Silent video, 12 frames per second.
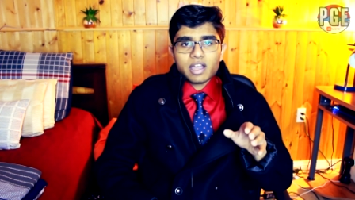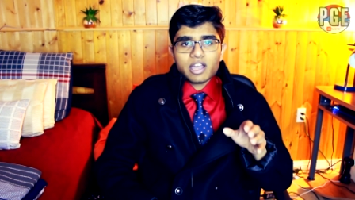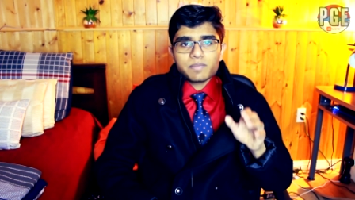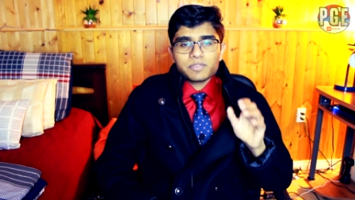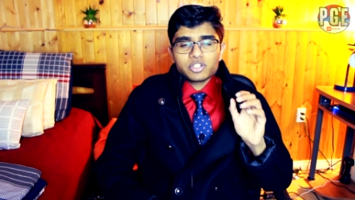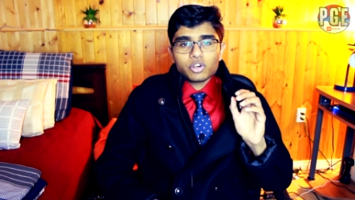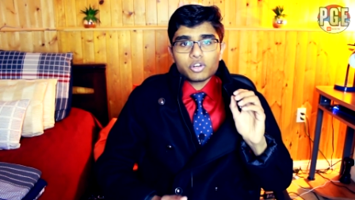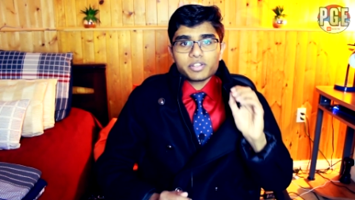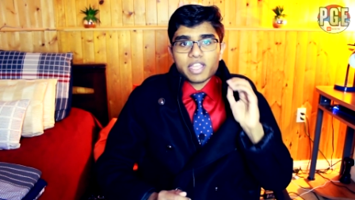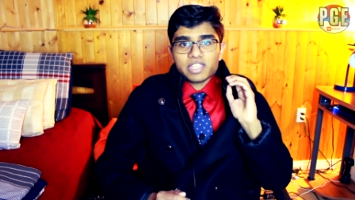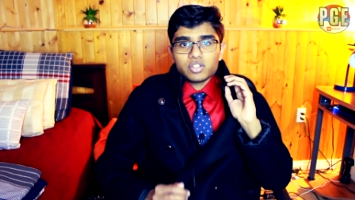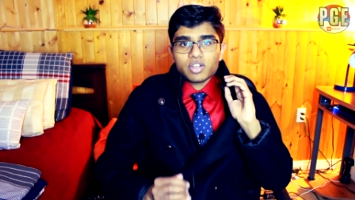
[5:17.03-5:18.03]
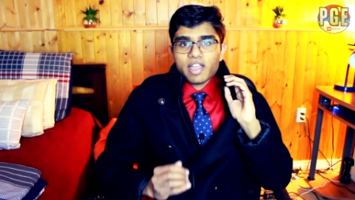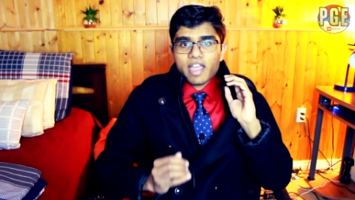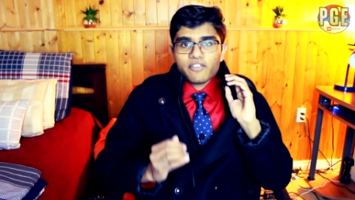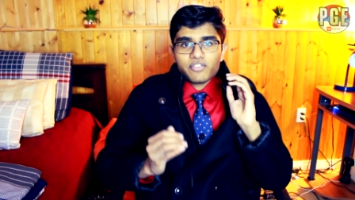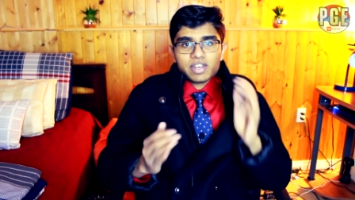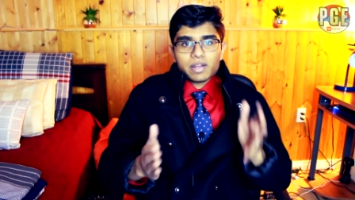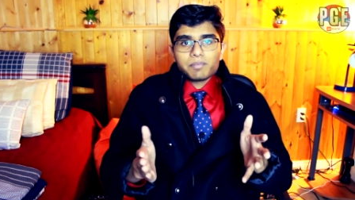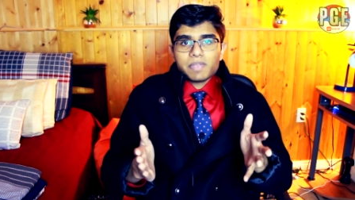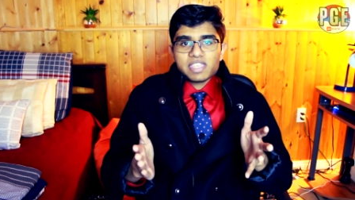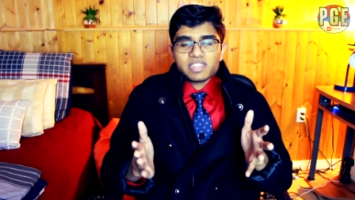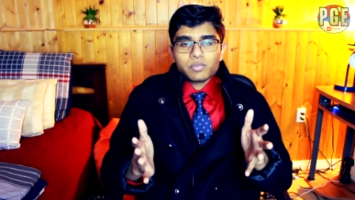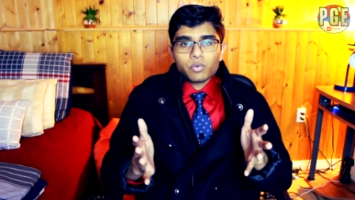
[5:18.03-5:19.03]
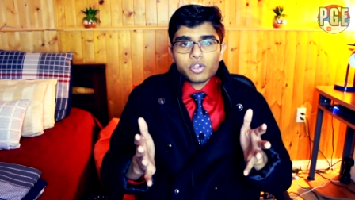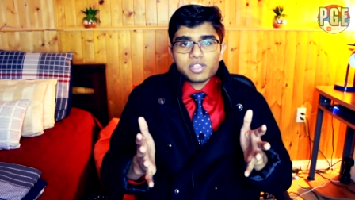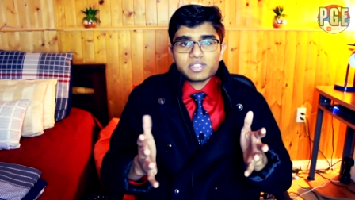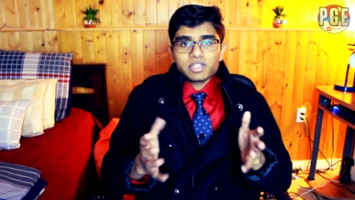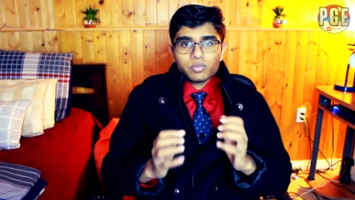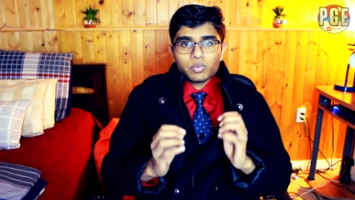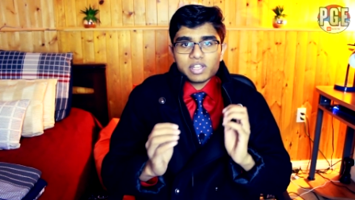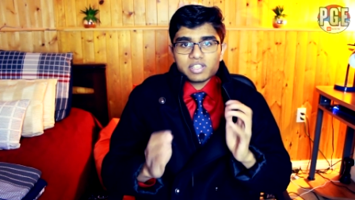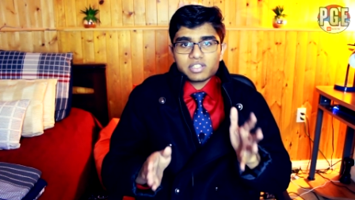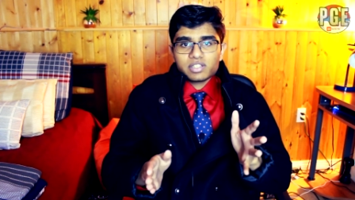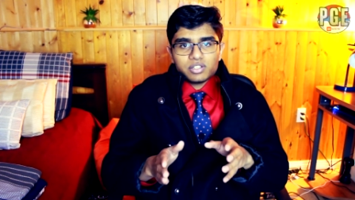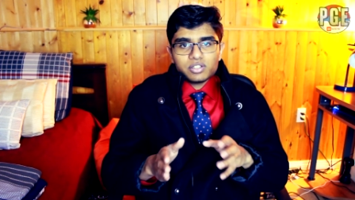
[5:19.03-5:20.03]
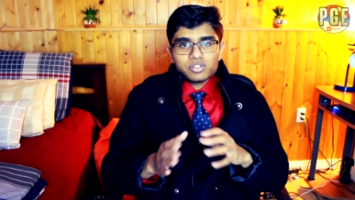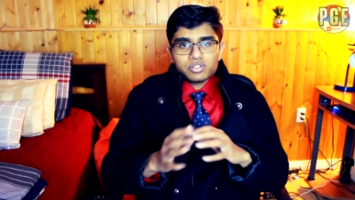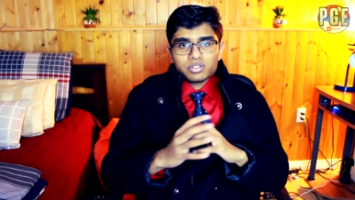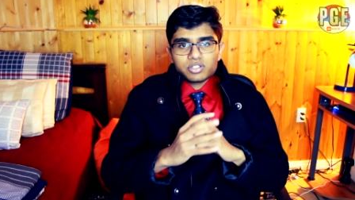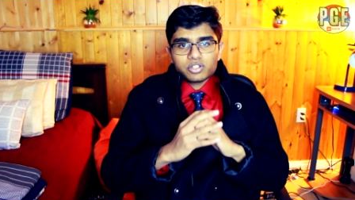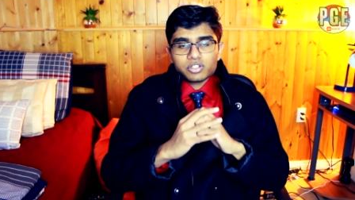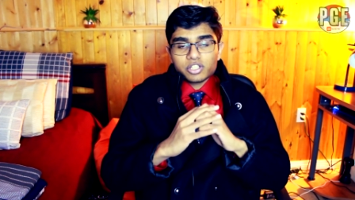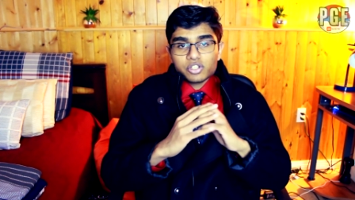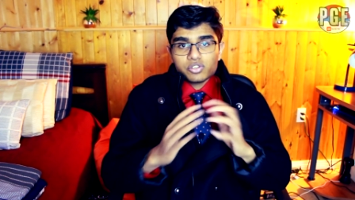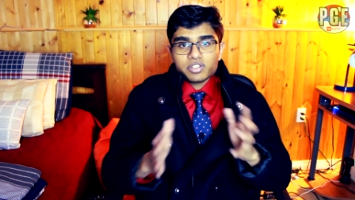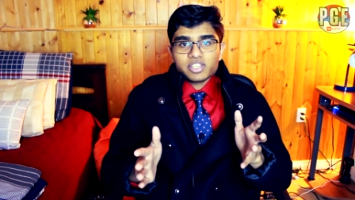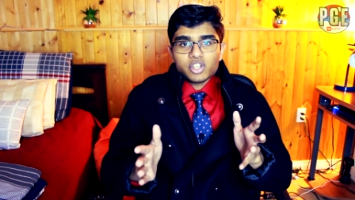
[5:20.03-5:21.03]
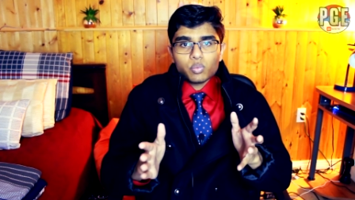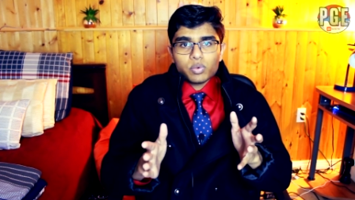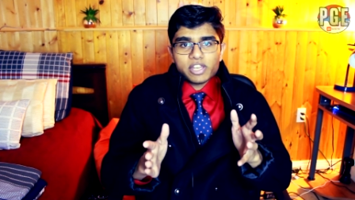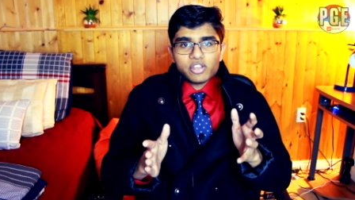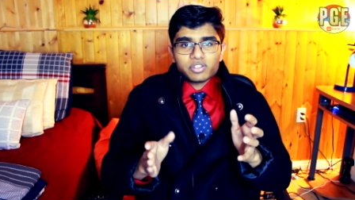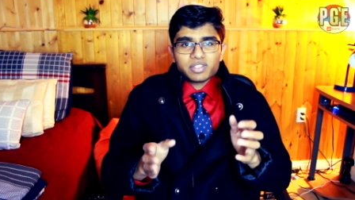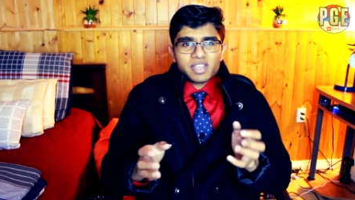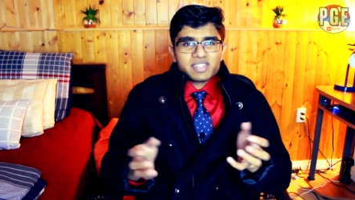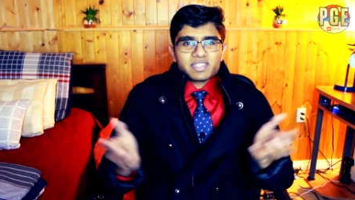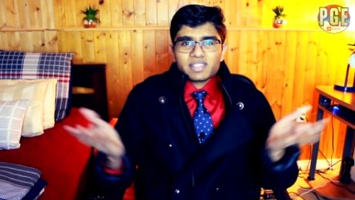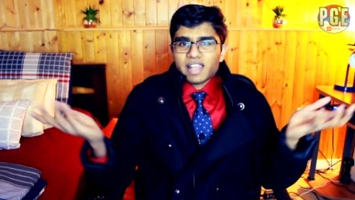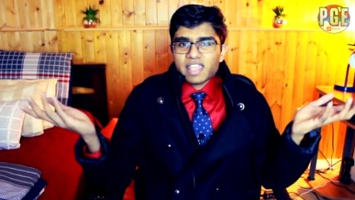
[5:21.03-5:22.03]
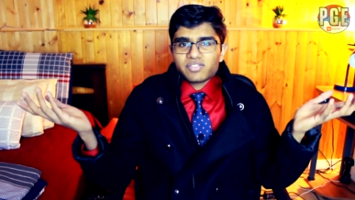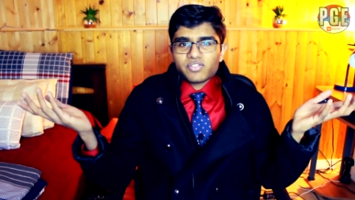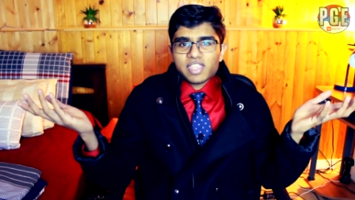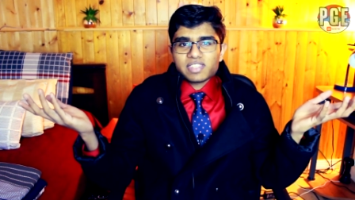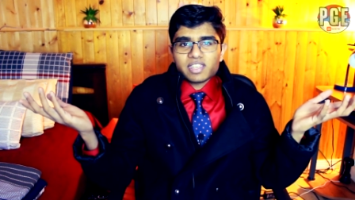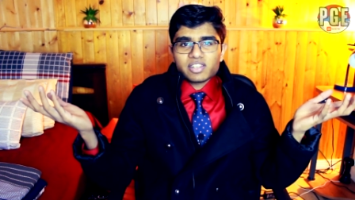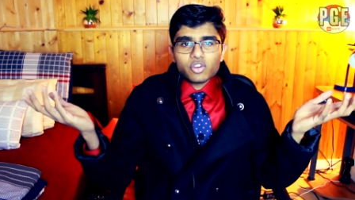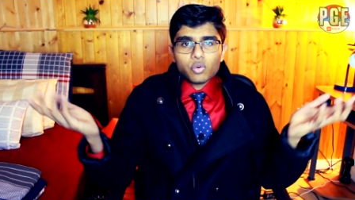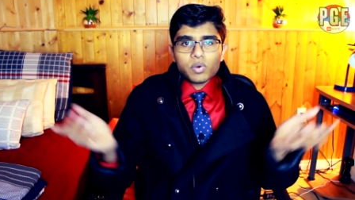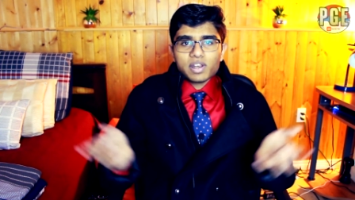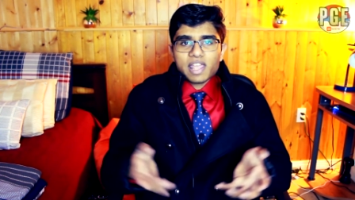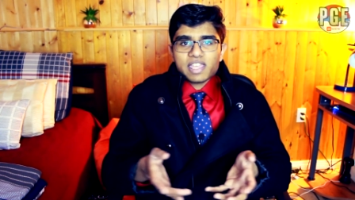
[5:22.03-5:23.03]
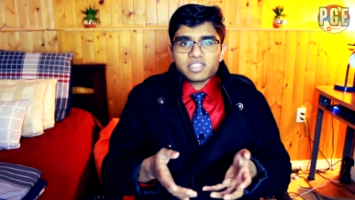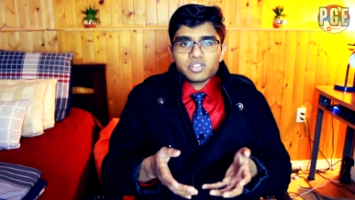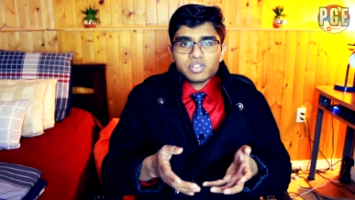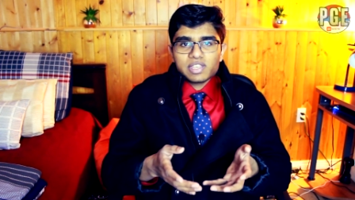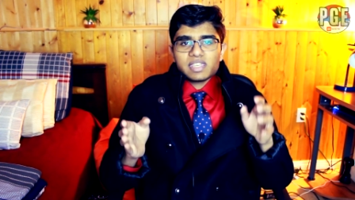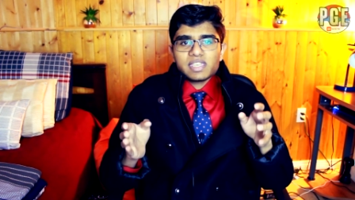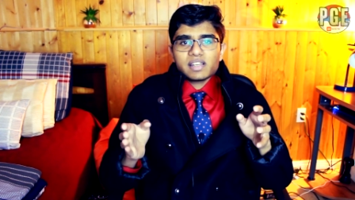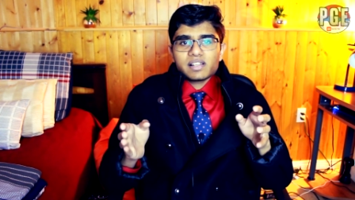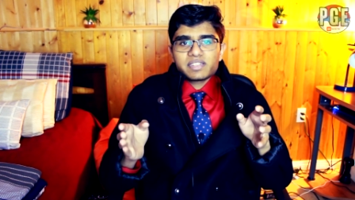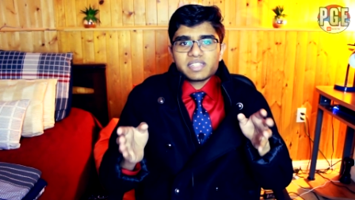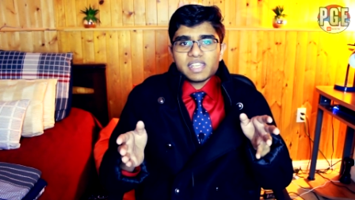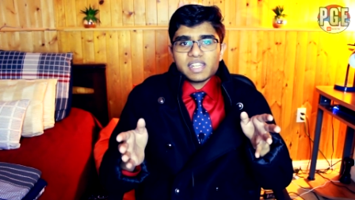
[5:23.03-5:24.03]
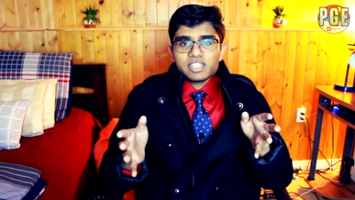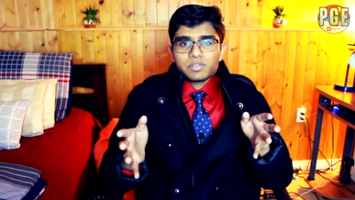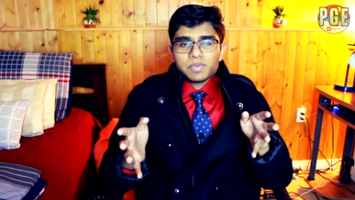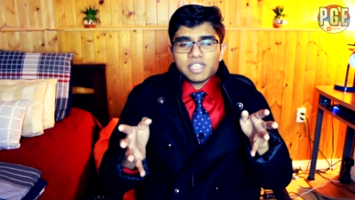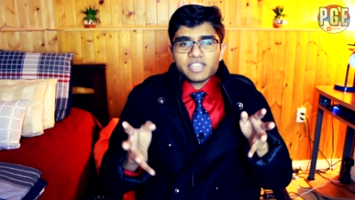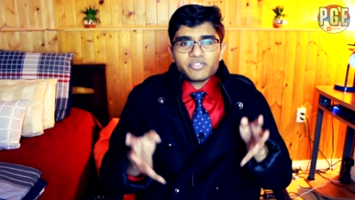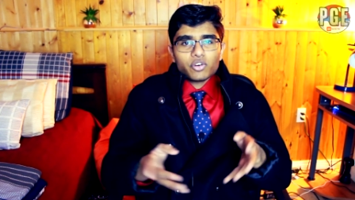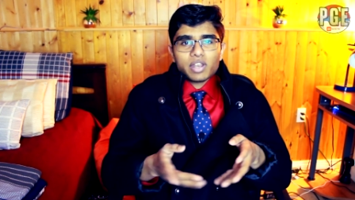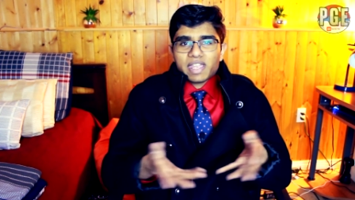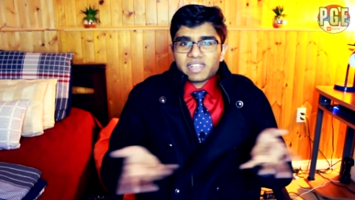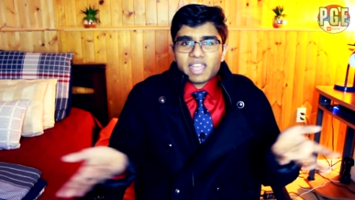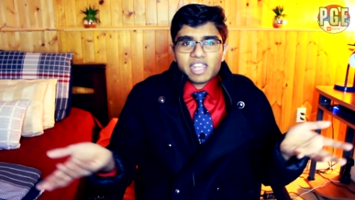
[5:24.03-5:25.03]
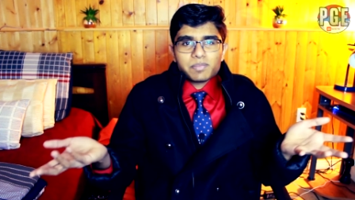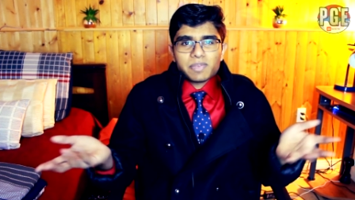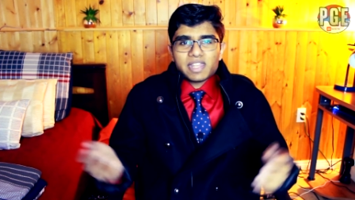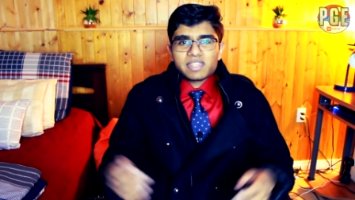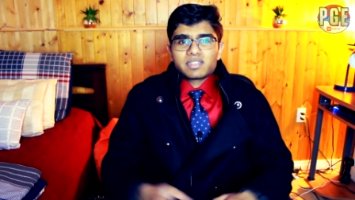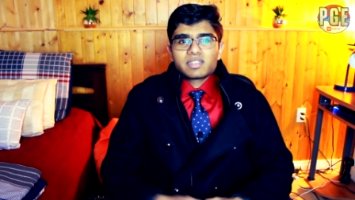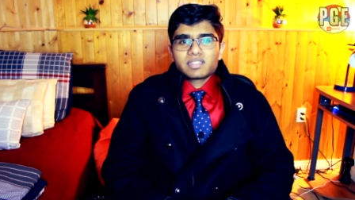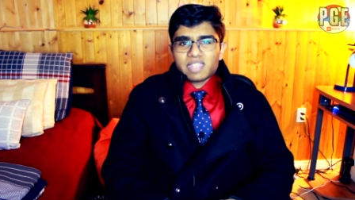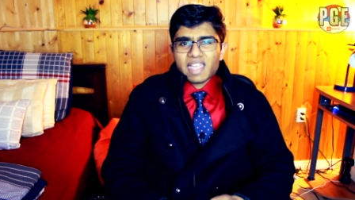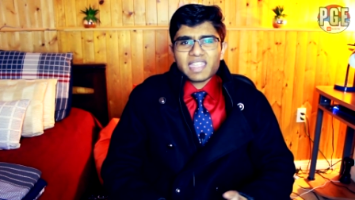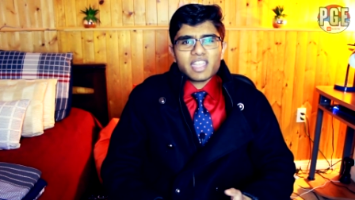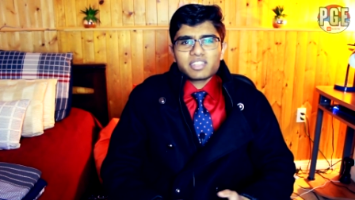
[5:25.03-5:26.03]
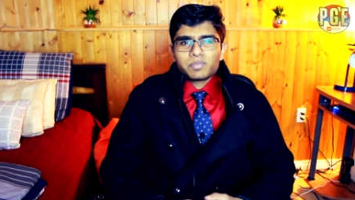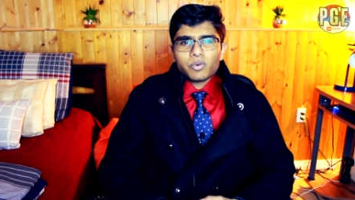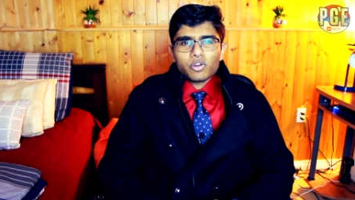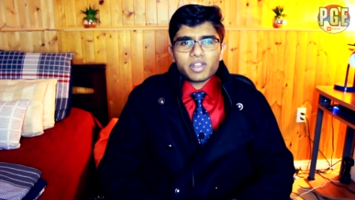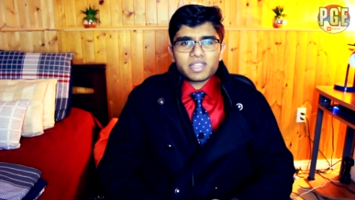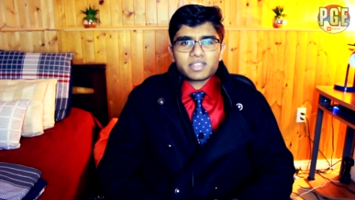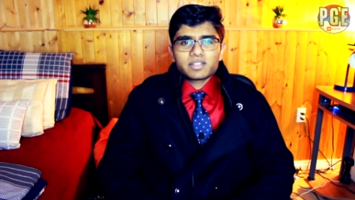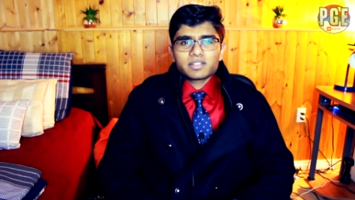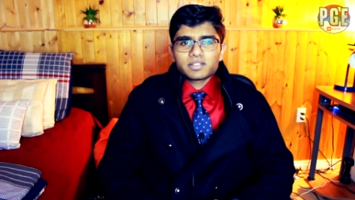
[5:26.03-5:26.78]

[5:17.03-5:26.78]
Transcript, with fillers: I'm sure that you have an amazing voice which you should use in your videos cause let's face it, no one likes to hear Siri speak for like 9 minutes. That guy's boring.